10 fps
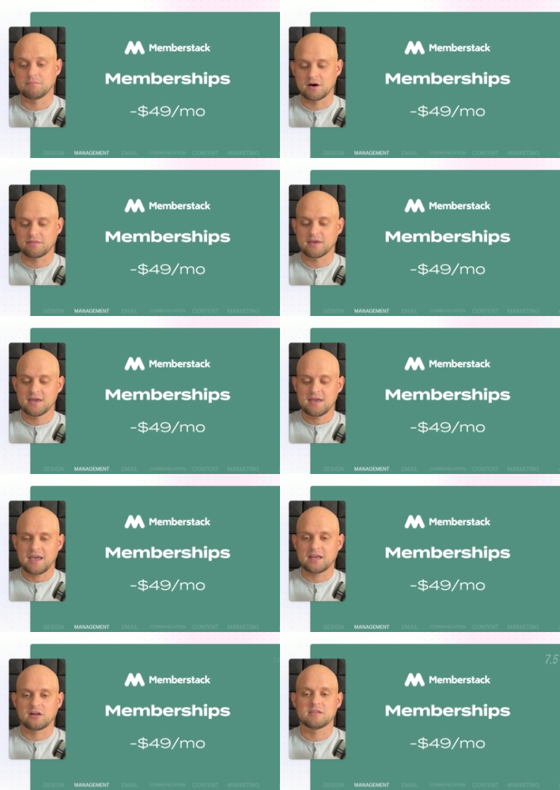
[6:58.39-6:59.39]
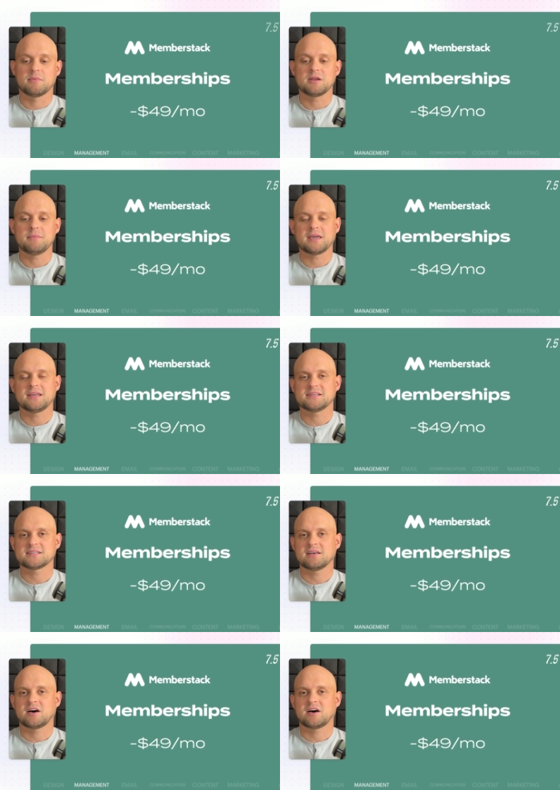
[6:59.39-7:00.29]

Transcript: a month, and on the money making scale,